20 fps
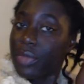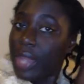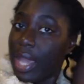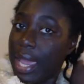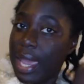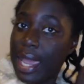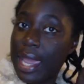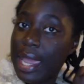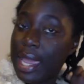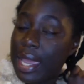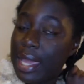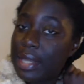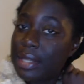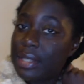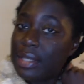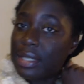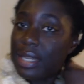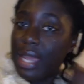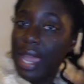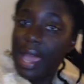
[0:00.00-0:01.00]

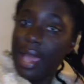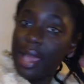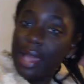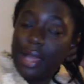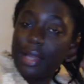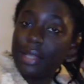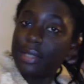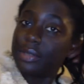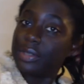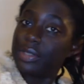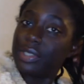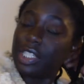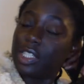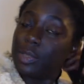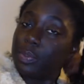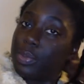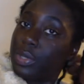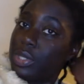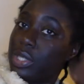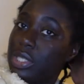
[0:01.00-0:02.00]
And yeah,
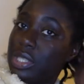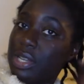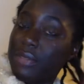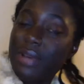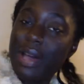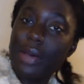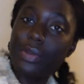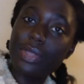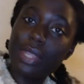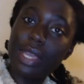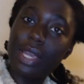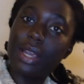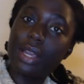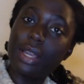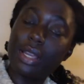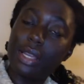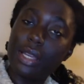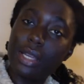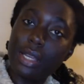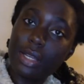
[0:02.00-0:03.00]
just put stuff out there.
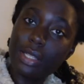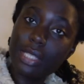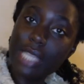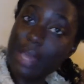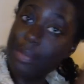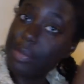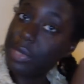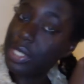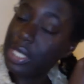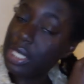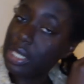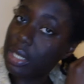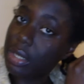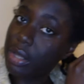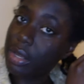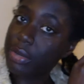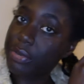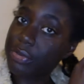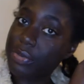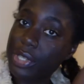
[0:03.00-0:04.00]
Cause I've been seeing a
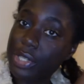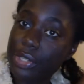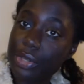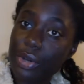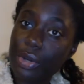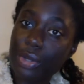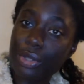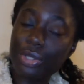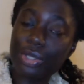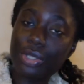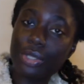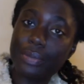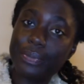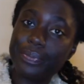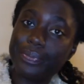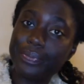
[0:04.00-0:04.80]
lot of videos,